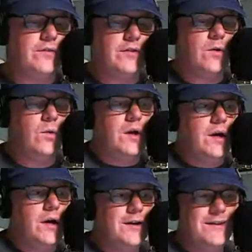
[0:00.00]
so
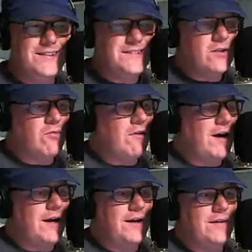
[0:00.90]
it's a
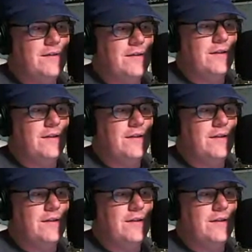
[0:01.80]
grind,